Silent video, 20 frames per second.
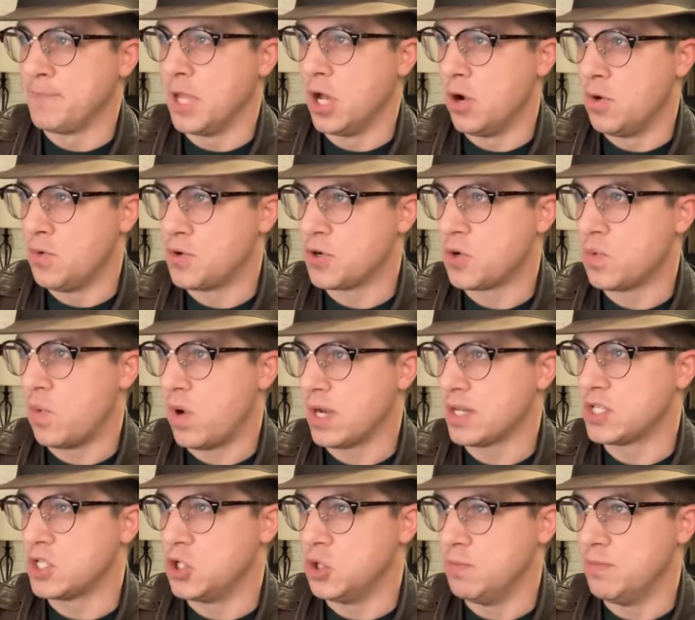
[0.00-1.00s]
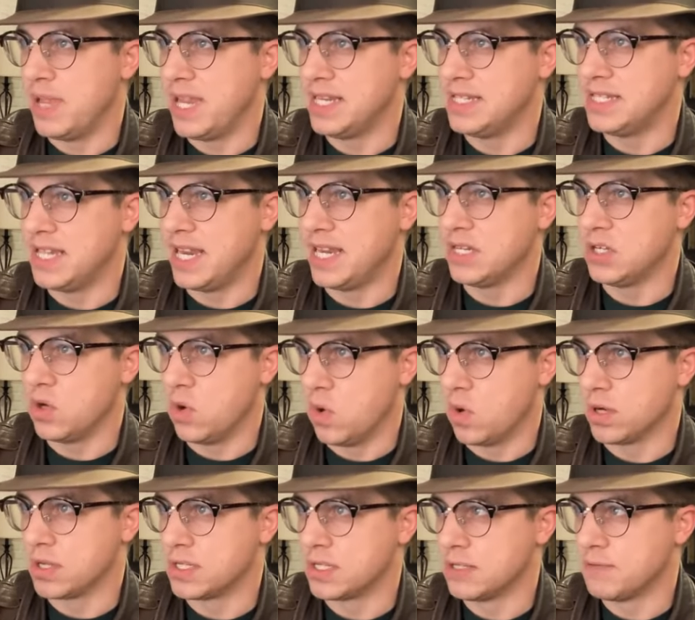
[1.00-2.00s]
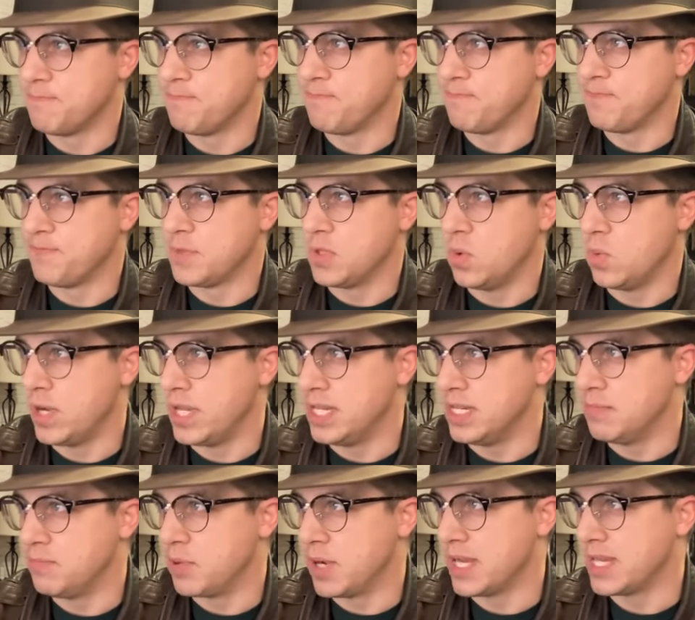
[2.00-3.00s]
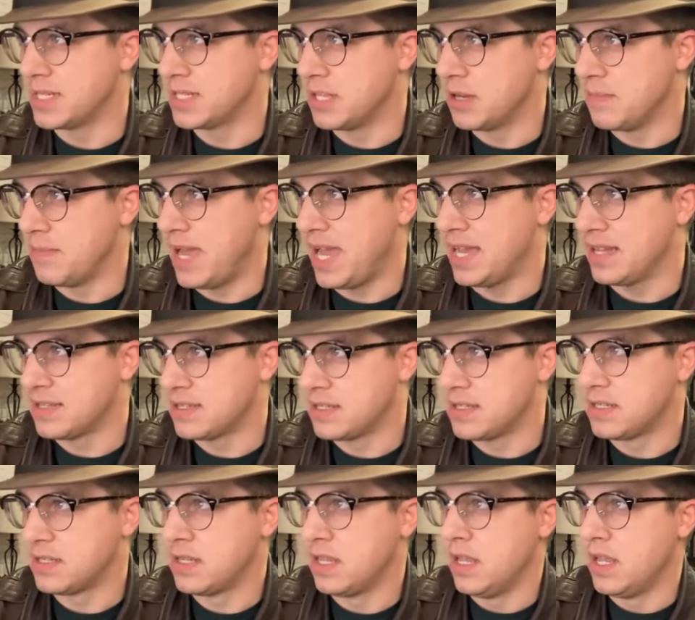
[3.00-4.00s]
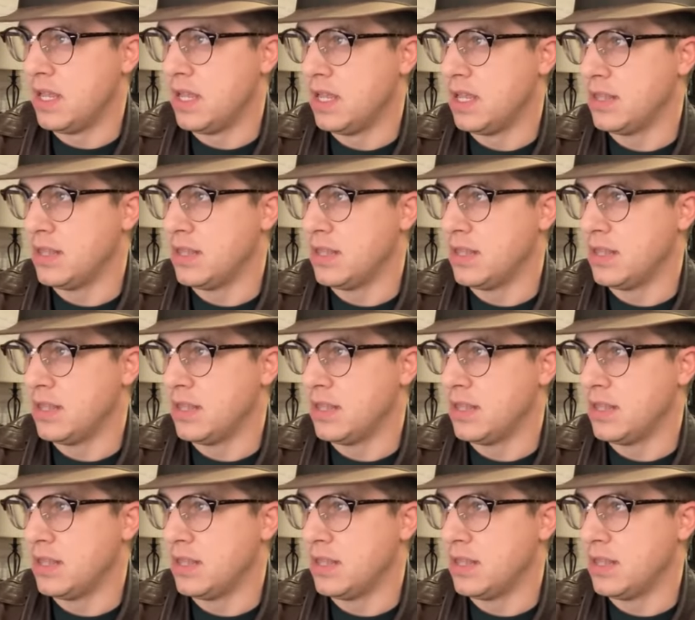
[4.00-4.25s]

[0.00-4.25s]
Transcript: The owner wants to maintain course. The wind breaks their masts.